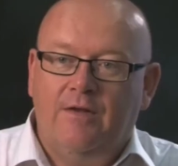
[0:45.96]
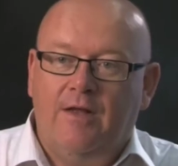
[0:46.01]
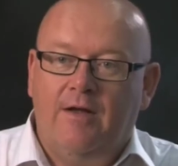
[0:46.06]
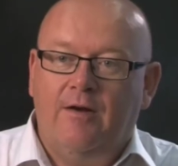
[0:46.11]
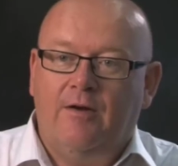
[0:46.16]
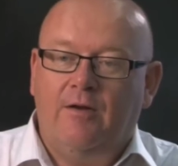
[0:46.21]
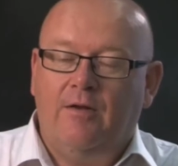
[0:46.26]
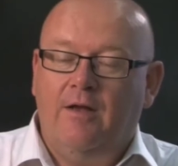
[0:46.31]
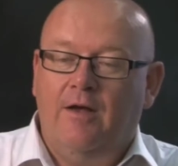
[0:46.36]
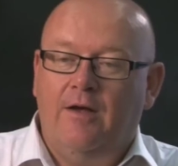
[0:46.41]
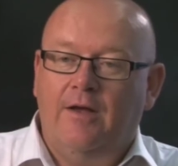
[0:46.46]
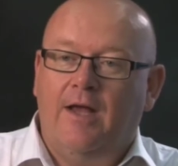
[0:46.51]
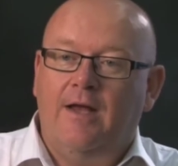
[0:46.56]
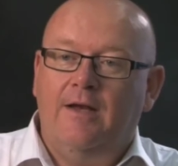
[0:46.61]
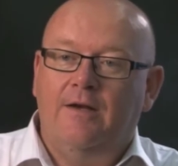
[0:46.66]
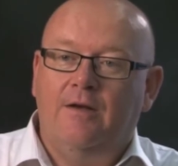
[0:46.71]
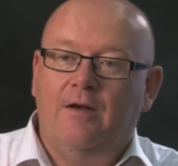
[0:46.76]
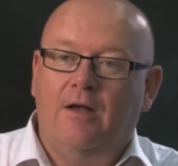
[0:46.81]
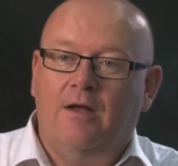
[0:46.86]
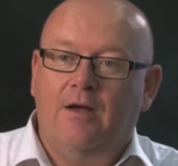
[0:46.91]
they're,
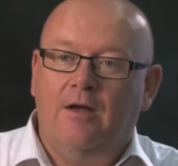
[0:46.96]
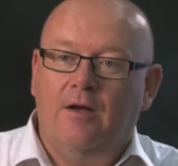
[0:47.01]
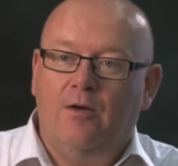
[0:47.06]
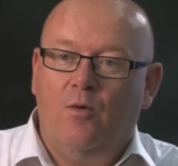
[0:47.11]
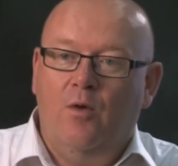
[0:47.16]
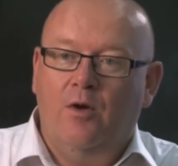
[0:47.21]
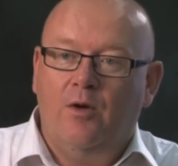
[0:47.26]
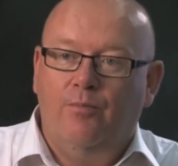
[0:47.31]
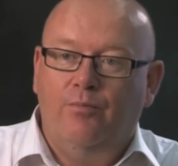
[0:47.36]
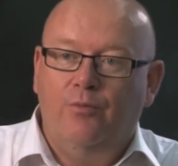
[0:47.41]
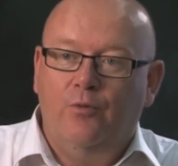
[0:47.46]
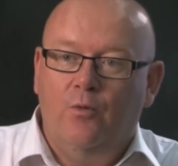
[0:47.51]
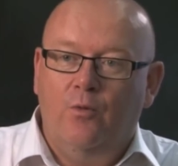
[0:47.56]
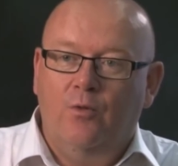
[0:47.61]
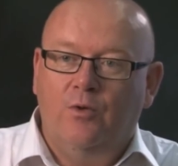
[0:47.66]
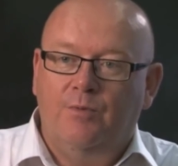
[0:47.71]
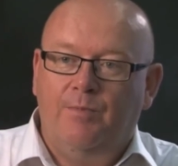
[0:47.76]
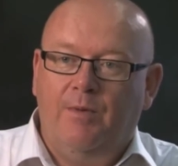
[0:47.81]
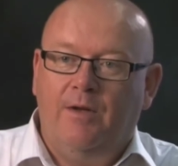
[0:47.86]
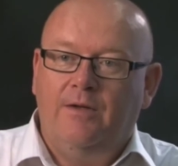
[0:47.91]
again, quite a
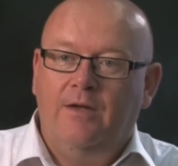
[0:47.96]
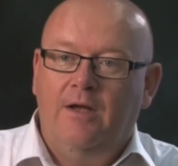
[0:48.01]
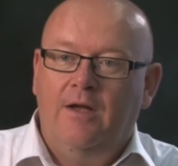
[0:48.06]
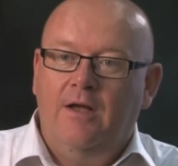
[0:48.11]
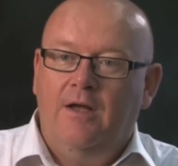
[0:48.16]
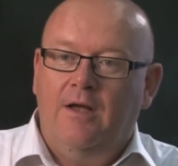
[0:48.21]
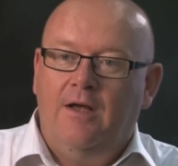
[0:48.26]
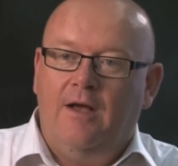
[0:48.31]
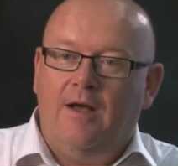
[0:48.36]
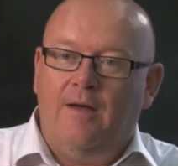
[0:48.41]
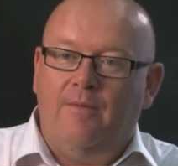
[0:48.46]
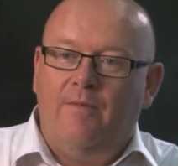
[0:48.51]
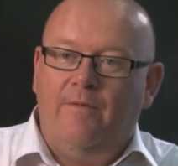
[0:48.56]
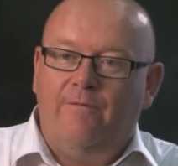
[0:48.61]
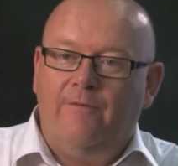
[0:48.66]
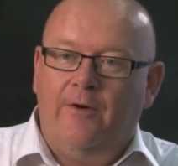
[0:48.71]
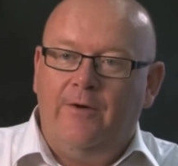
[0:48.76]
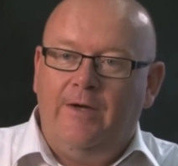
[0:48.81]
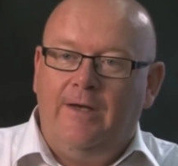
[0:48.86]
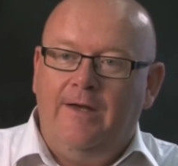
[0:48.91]
broad but
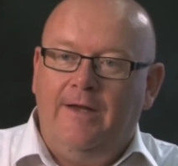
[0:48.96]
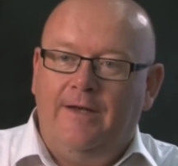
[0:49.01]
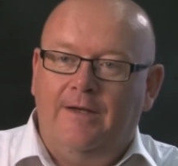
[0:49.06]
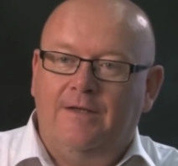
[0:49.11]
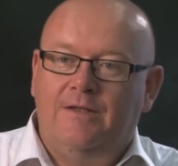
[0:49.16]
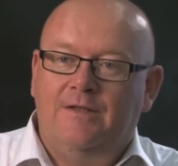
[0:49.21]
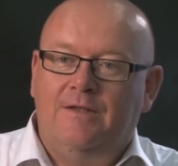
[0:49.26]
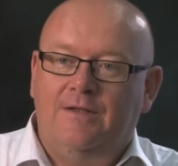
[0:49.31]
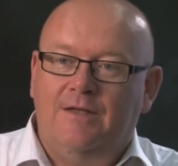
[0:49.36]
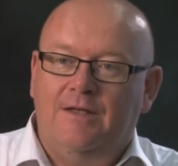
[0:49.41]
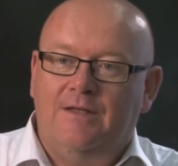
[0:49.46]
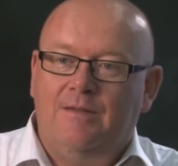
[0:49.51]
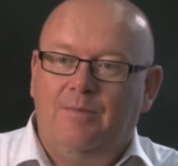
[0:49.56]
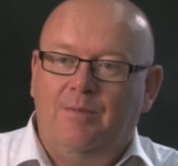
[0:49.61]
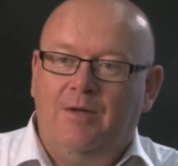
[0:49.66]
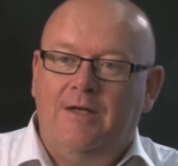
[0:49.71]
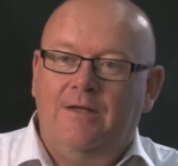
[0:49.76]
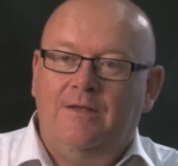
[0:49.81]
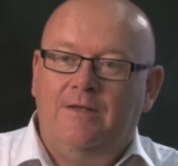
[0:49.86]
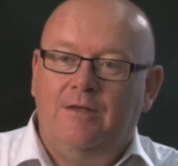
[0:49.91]
very linked
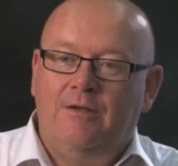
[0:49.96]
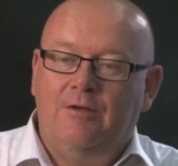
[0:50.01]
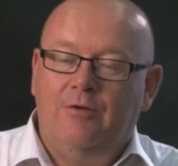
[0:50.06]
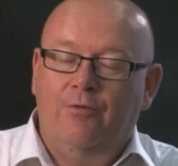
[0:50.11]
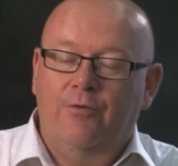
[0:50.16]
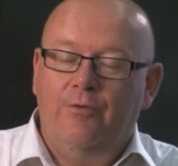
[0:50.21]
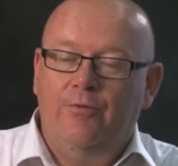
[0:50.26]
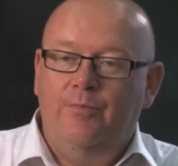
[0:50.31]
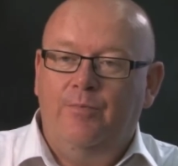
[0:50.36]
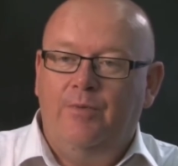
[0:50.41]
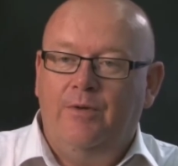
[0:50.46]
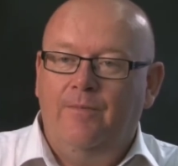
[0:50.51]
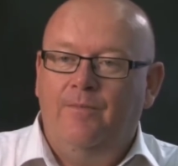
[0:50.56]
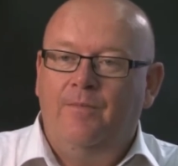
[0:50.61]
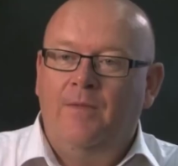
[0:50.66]
discipline group.